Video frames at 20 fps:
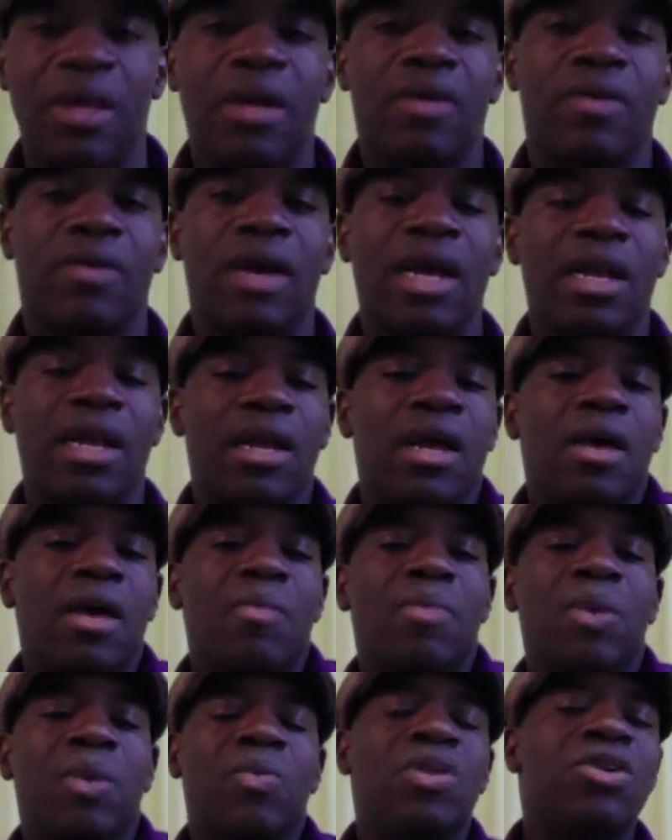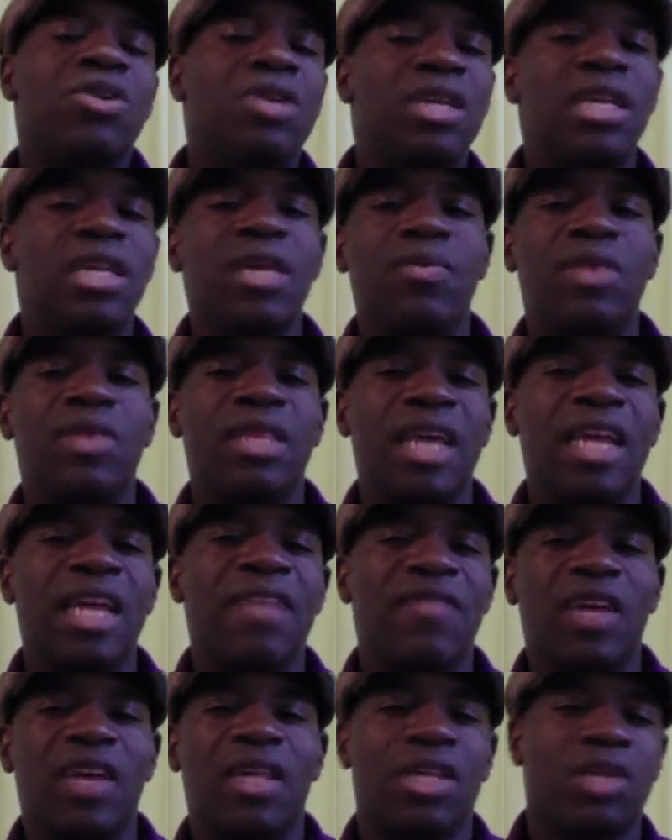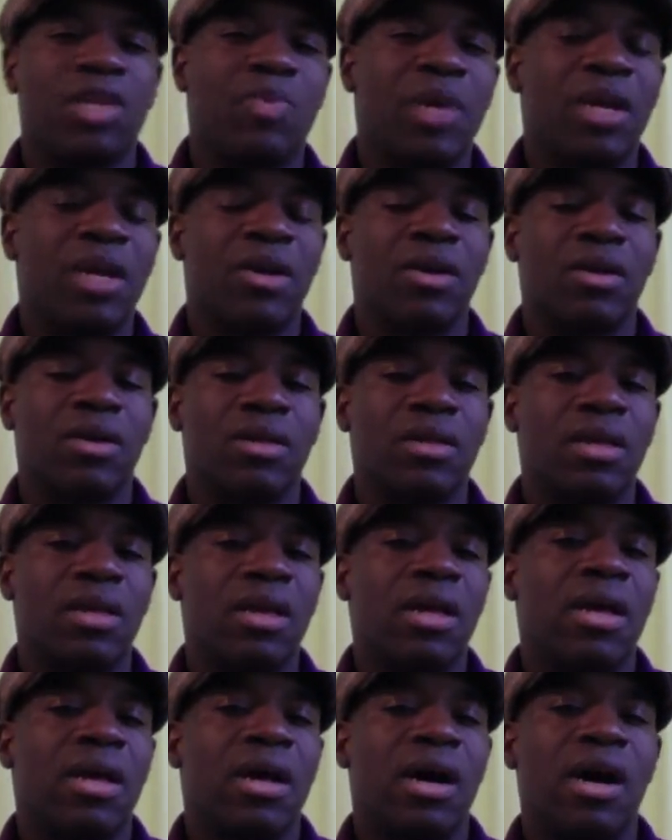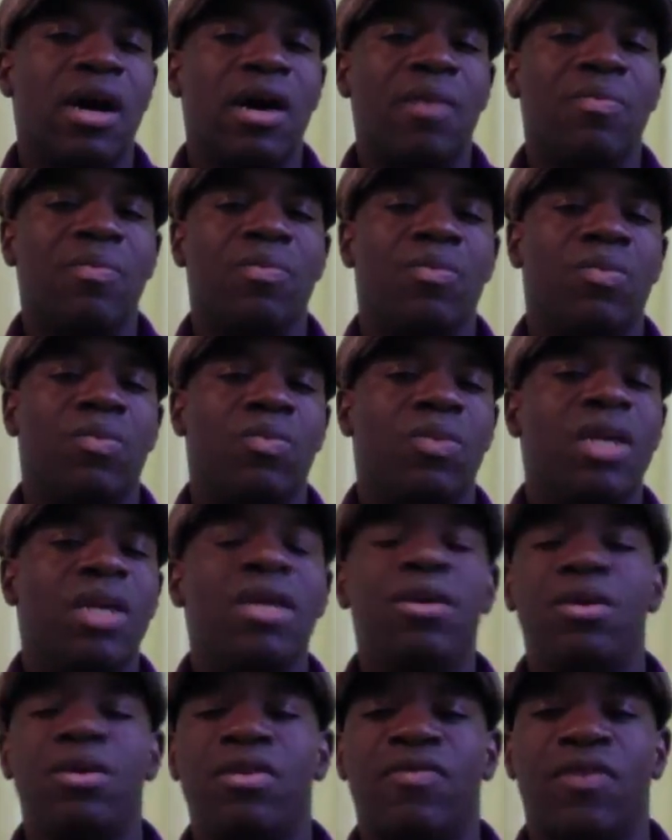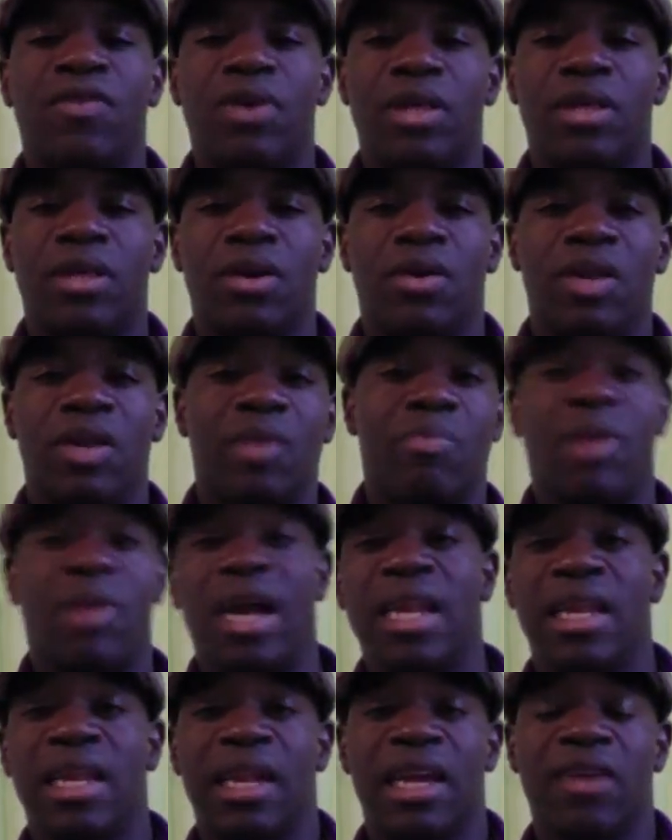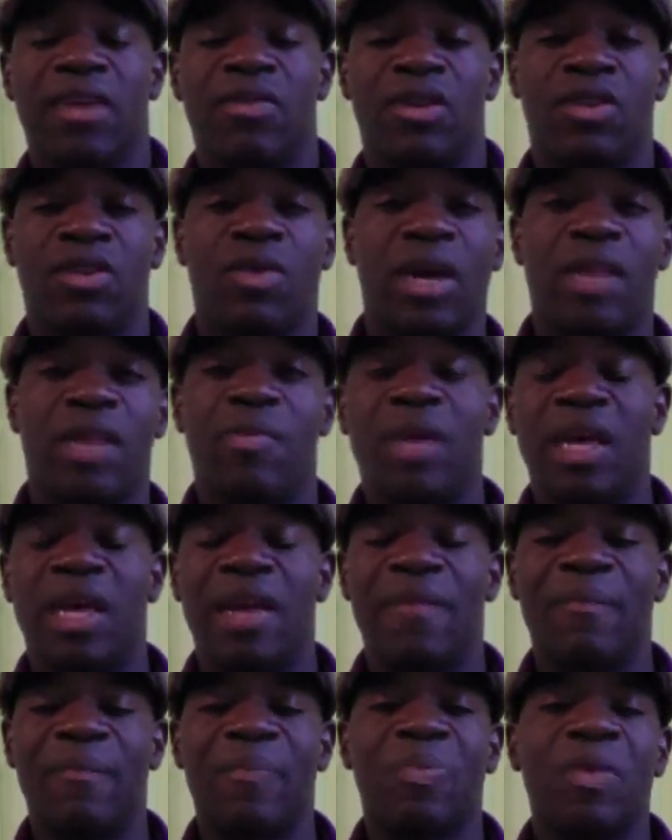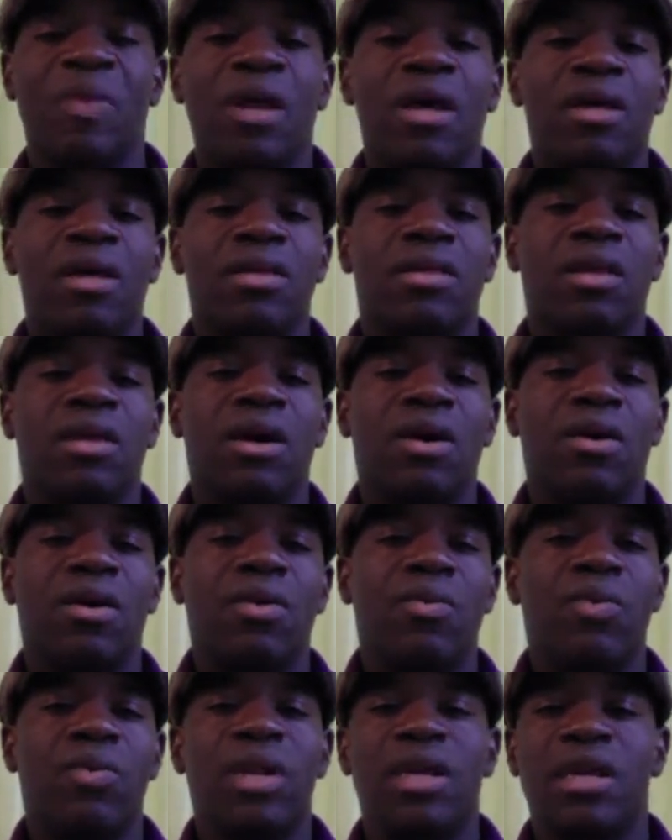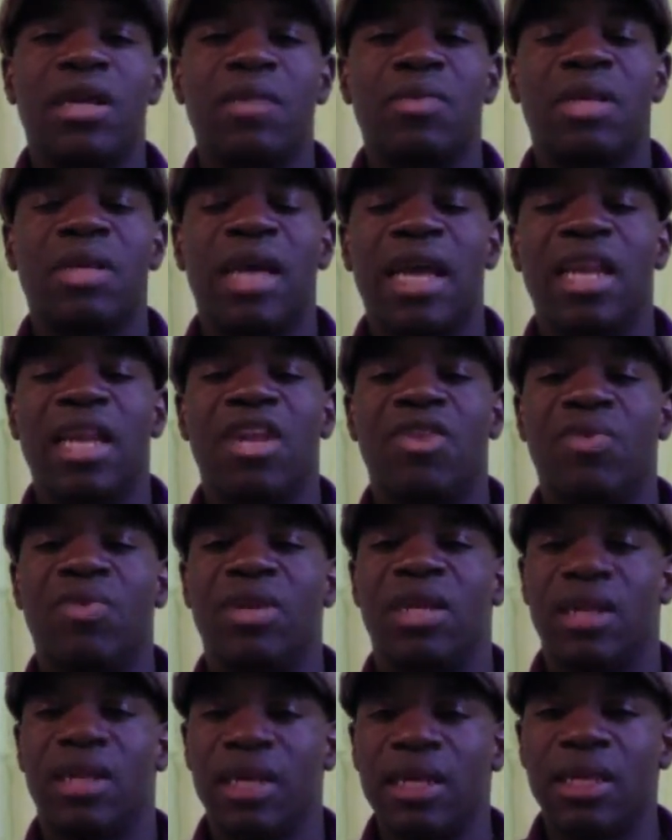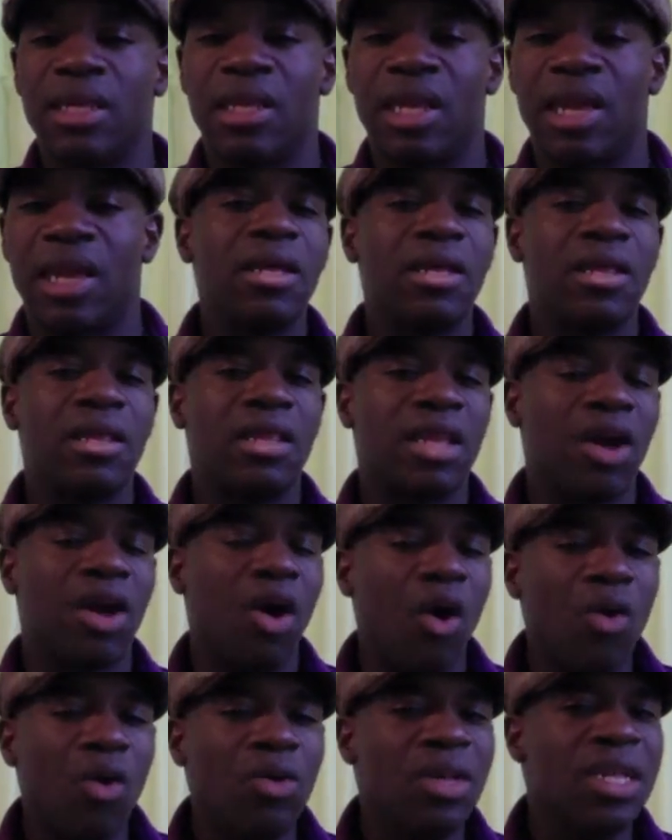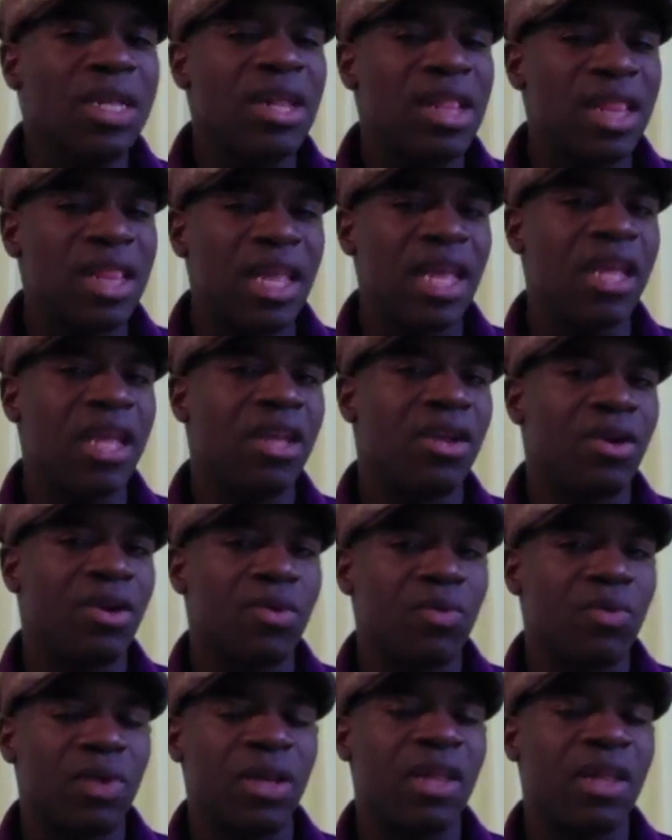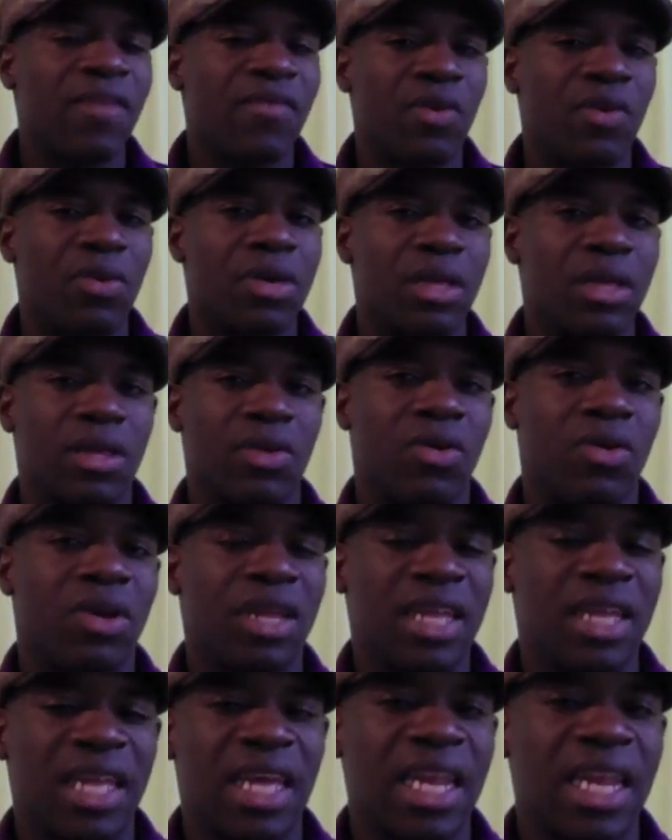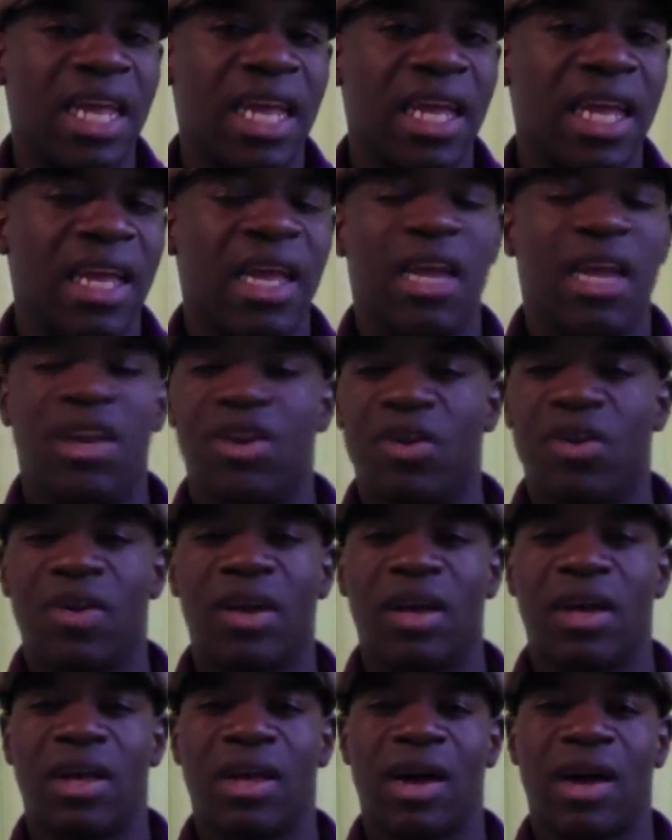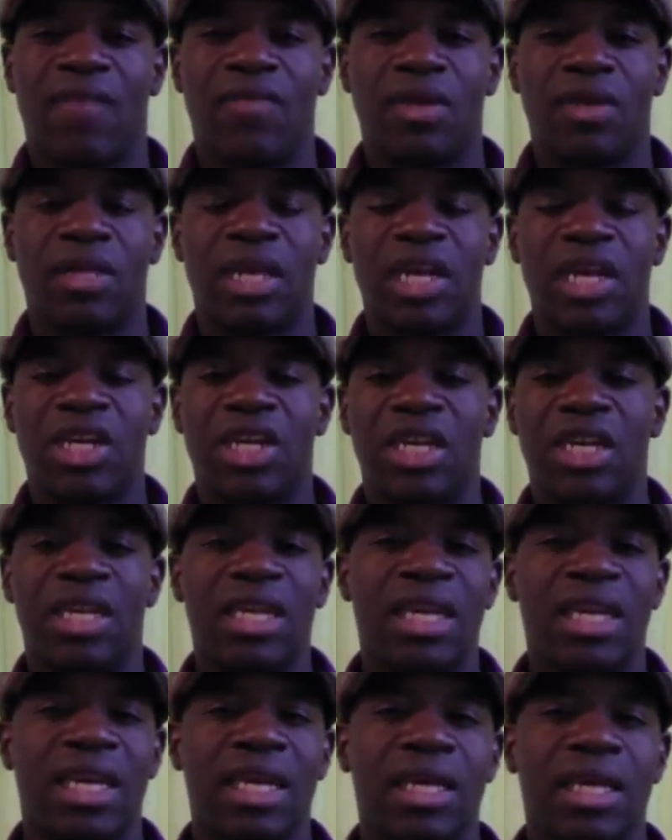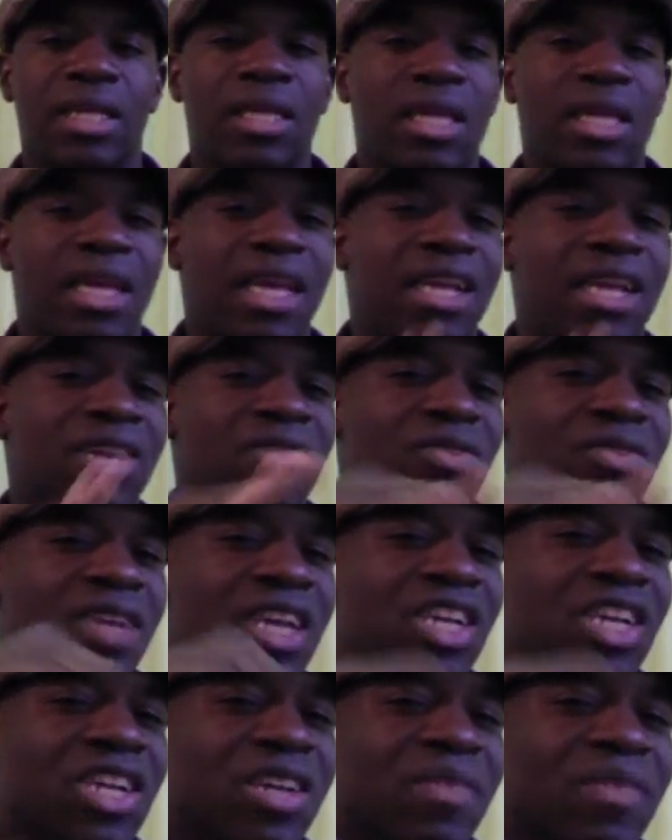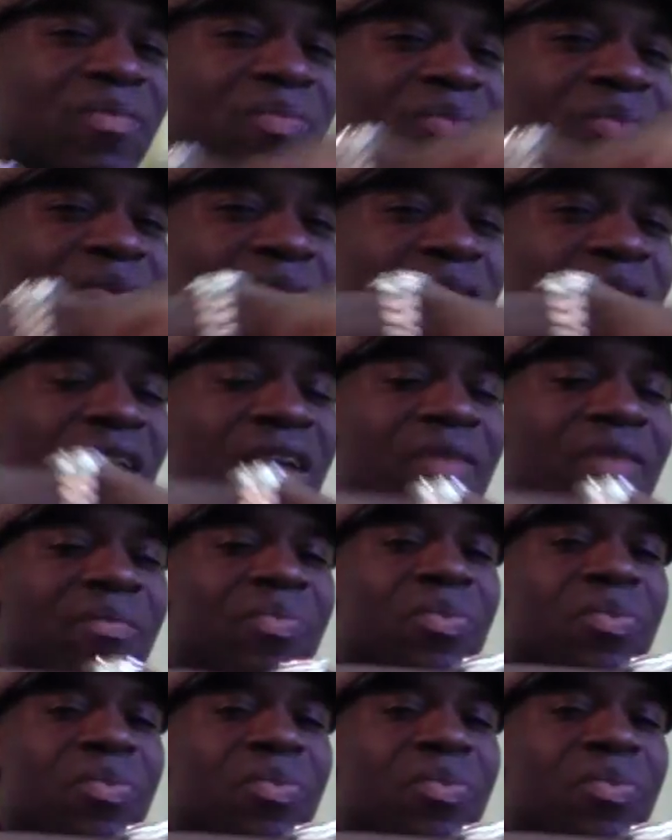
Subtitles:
right? But when you're dealing with native English speakers, we use voice tone and body language quite a bit. So when it comes to 80-20 listening, the only thing you're really focused on getting during a conversation is intonation, right?